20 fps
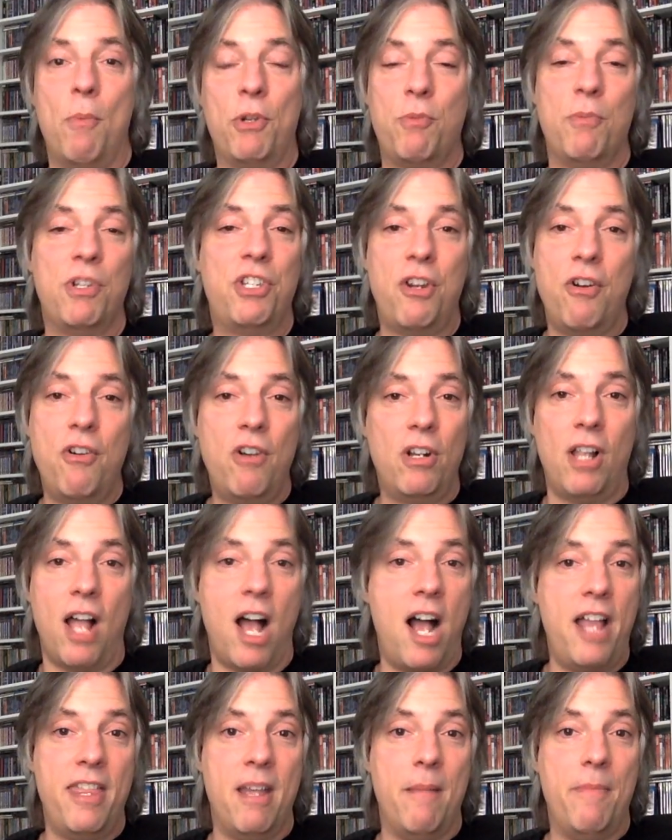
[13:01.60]
much material
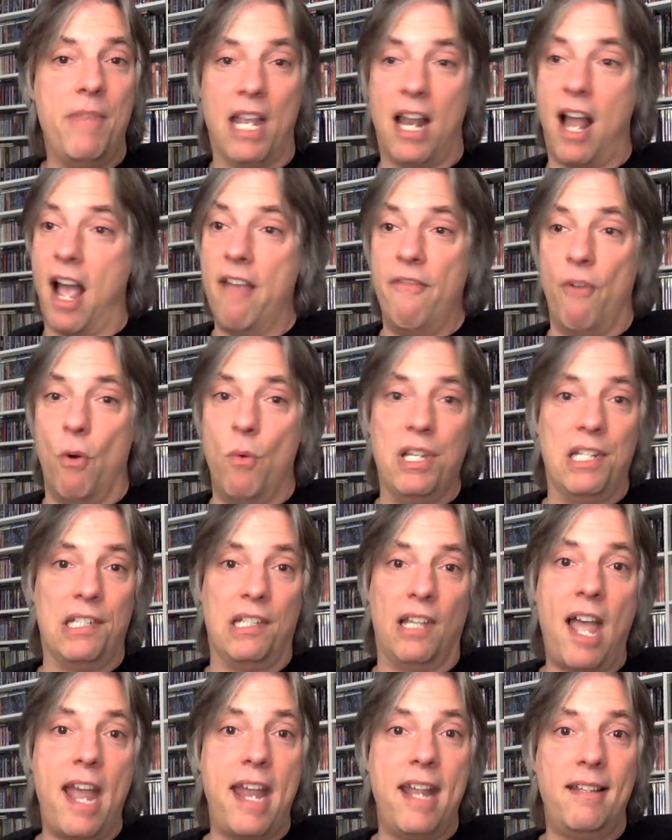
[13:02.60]
on them that I've always
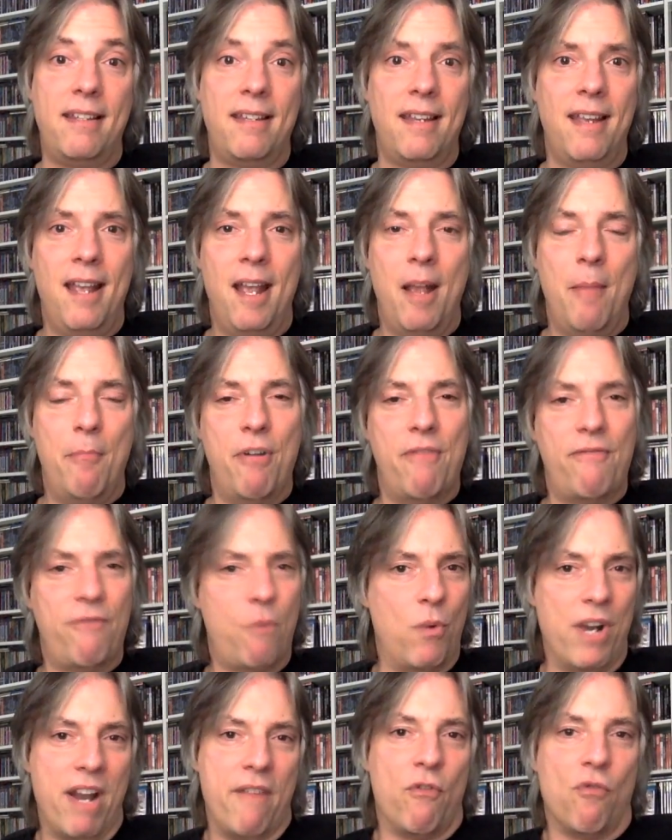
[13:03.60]
liked, but
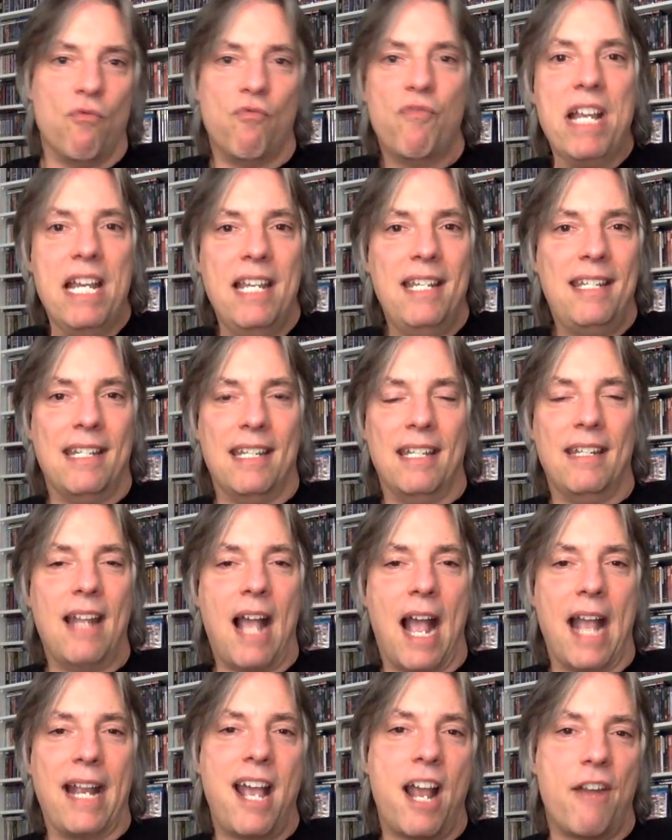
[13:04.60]
for whatever
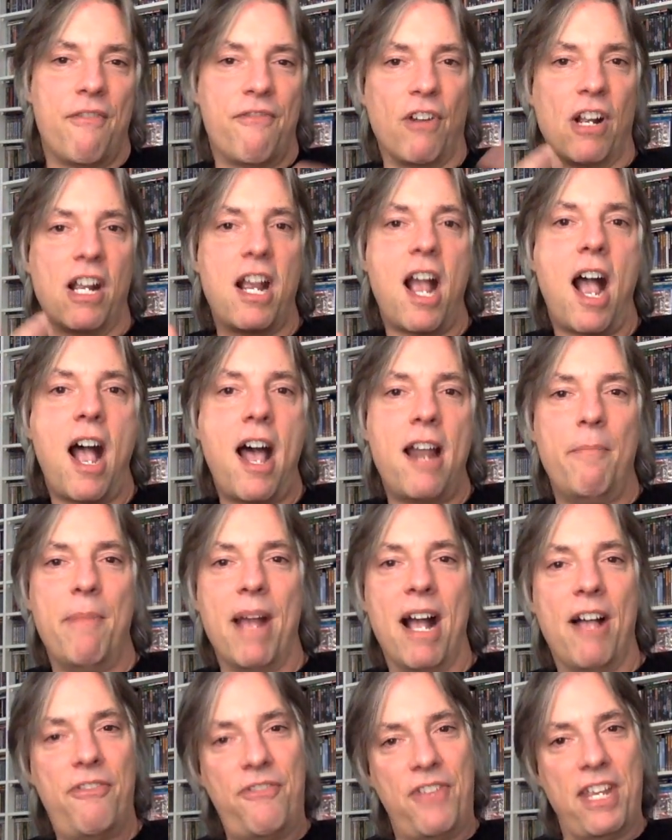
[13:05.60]
reason, I kind of forgot
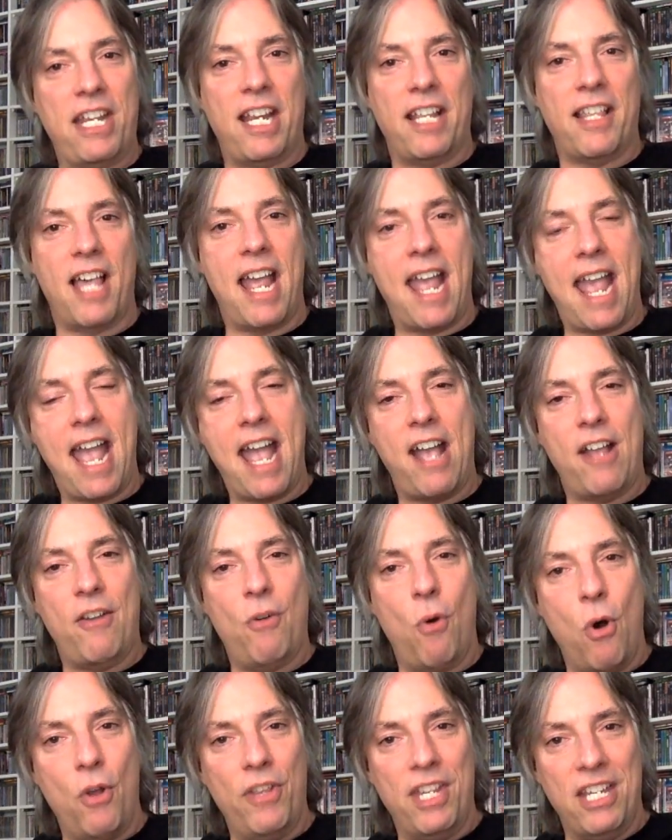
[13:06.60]
about thinking I had
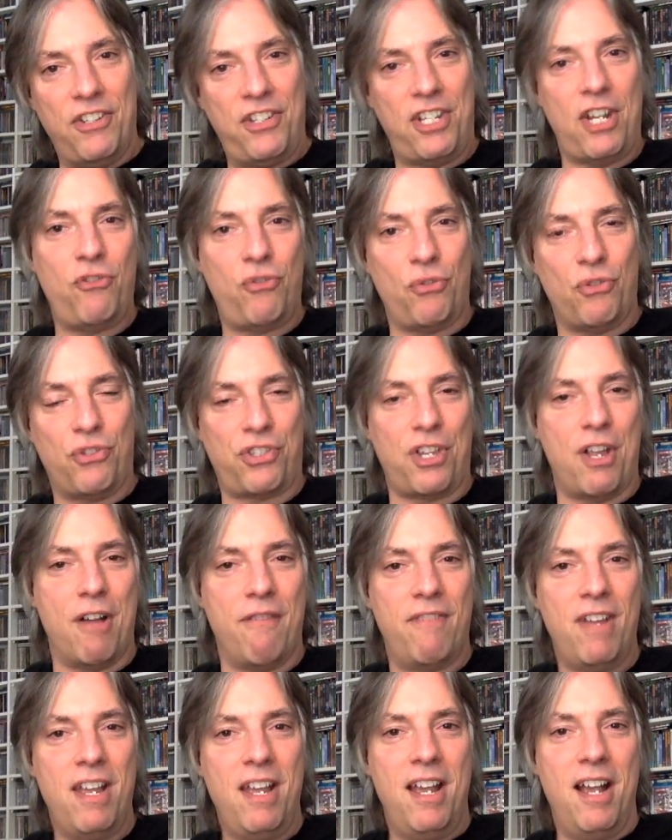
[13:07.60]
all the essential
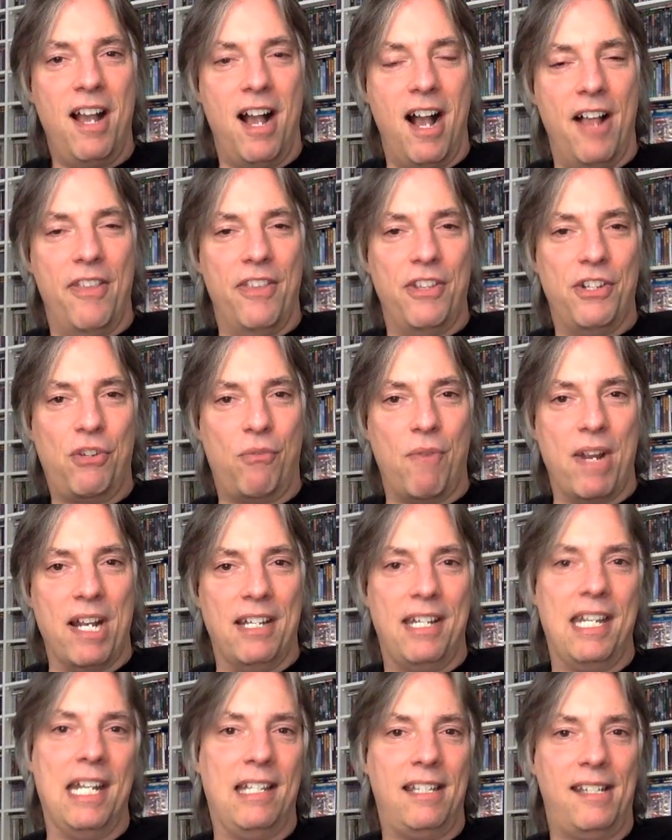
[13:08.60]
stuff on this
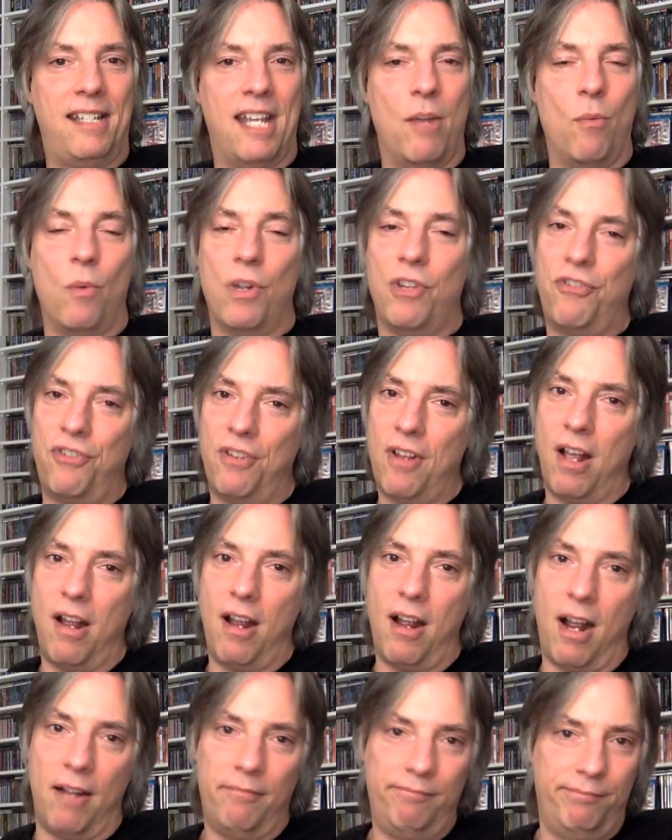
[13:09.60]
greatest hit set, which
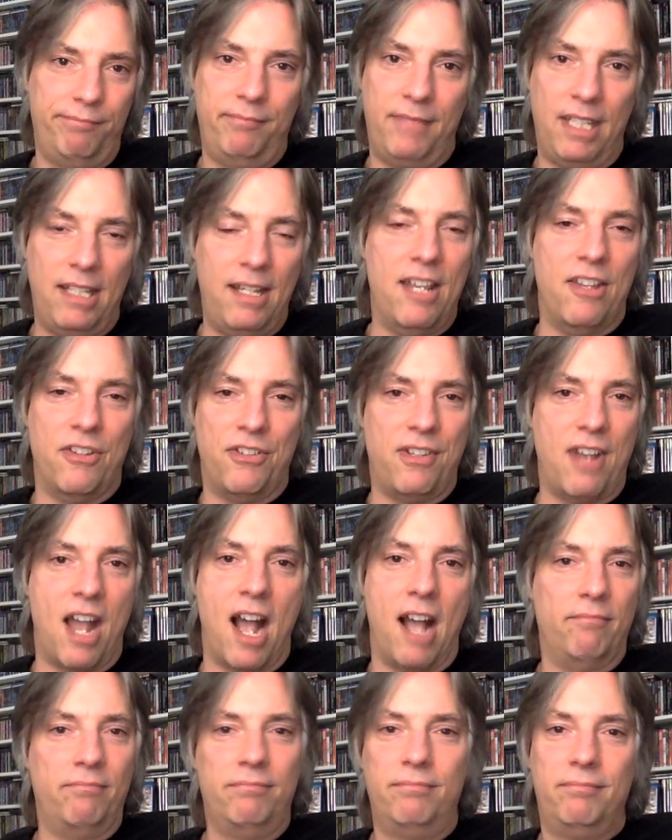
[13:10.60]
is
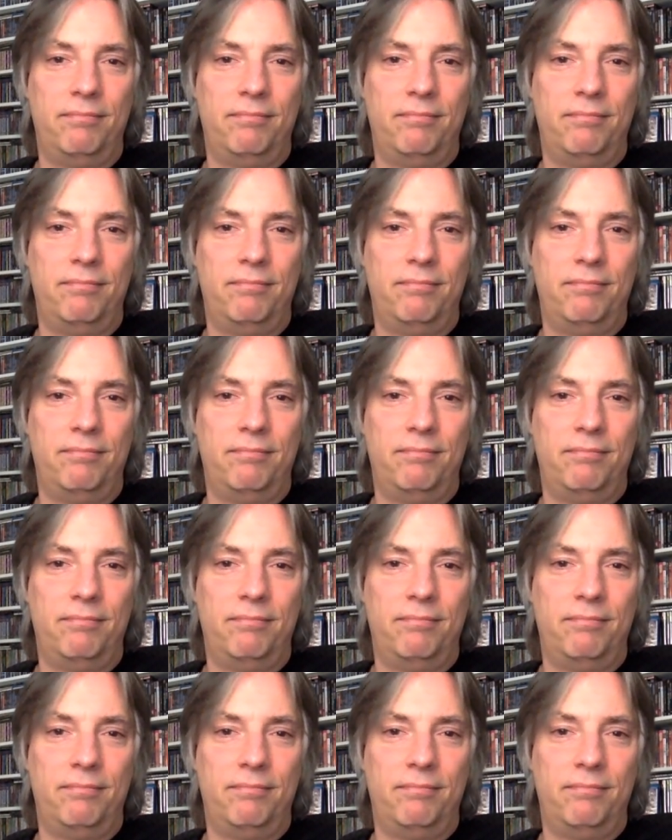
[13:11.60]
not